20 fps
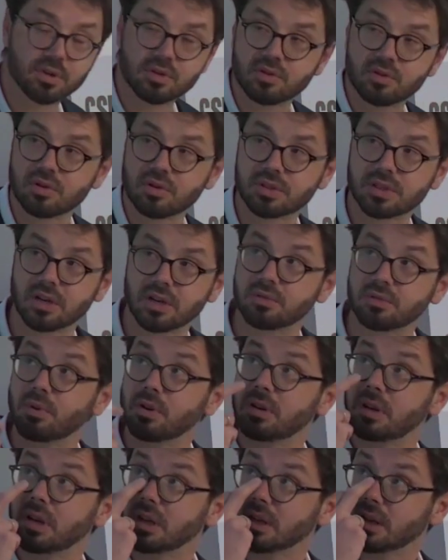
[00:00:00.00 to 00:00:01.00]
source energy
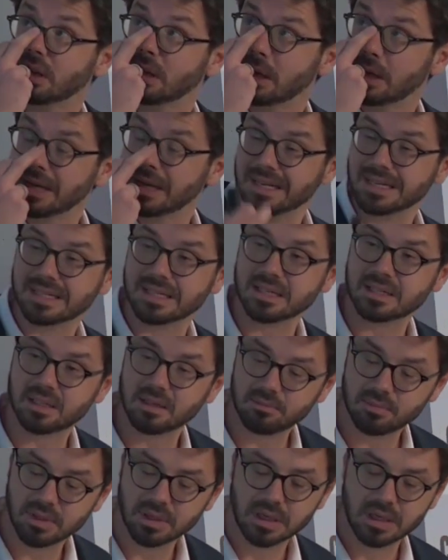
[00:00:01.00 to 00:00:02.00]
modeling
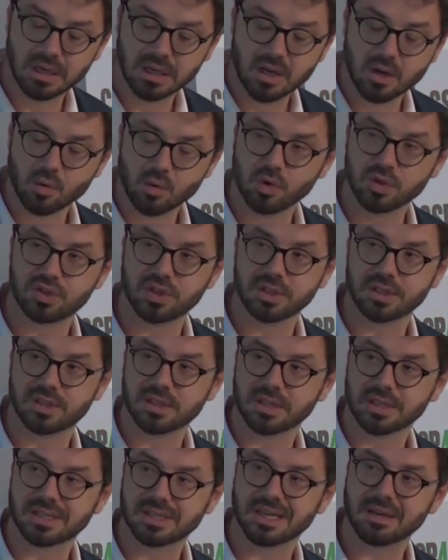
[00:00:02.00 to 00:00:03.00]
system, which
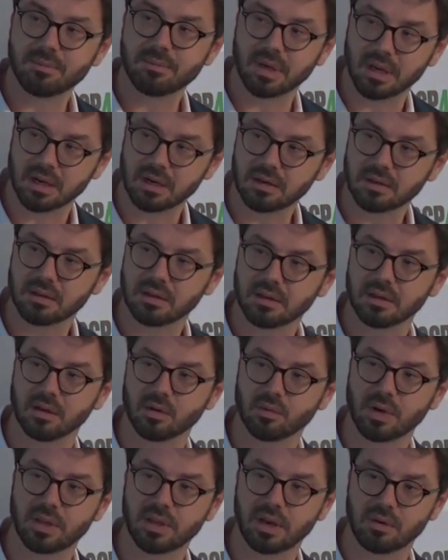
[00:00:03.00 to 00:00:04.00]
is similar in a
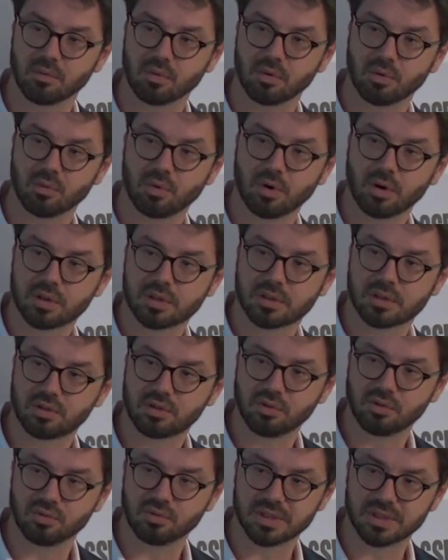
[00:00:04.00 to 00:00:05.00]
way that it works
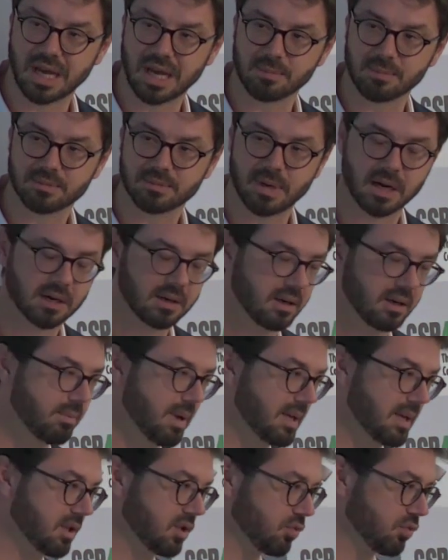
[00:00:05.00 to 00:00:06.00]
to Times, Michael, and
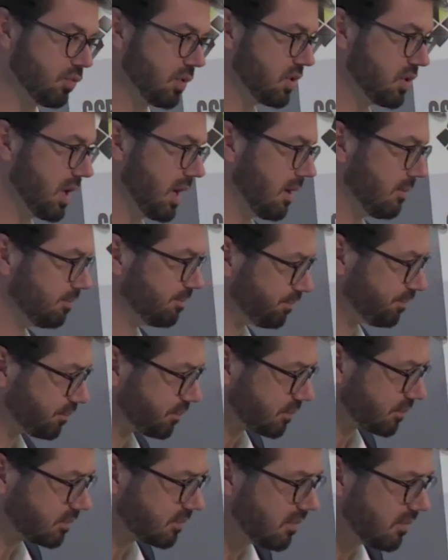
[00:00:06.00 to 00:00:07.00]
Message, which are
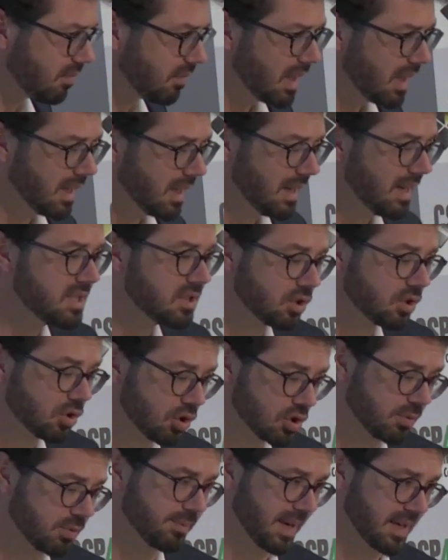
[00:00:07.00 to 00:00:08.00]
least
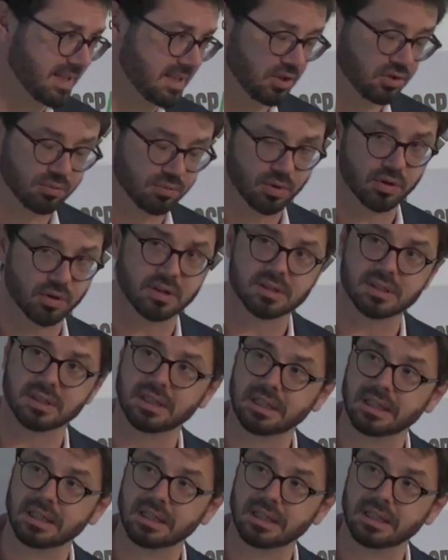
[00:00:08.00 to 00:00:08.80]
cost optimization models.